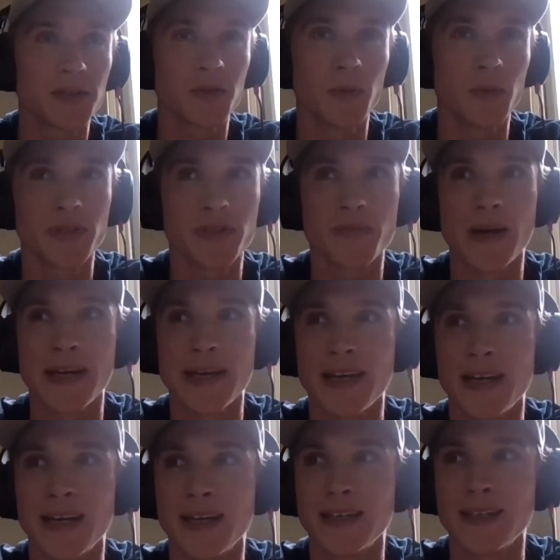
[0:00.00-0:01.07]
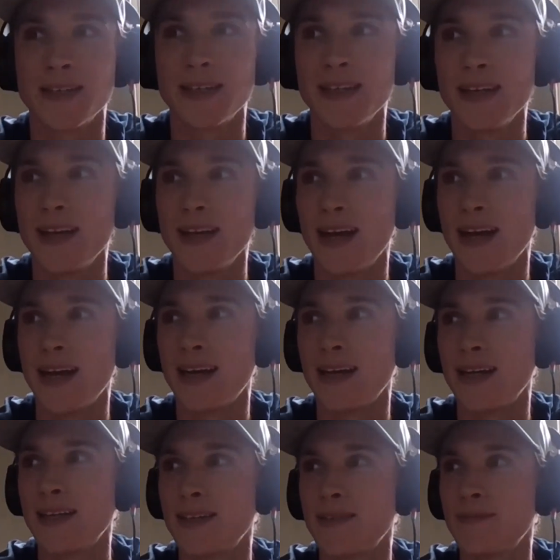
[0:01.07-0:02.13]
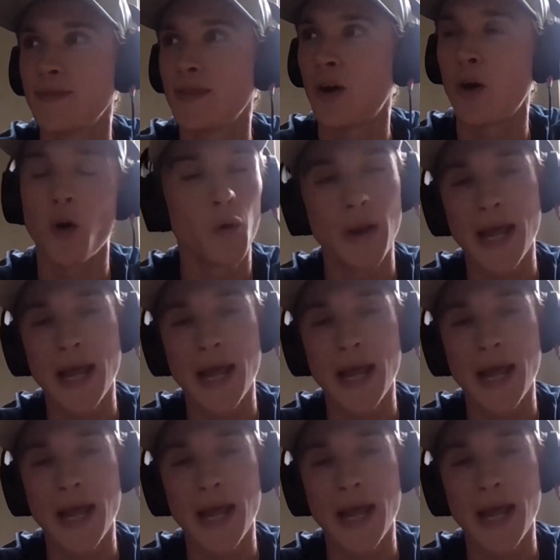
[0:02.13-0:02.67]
towards my whole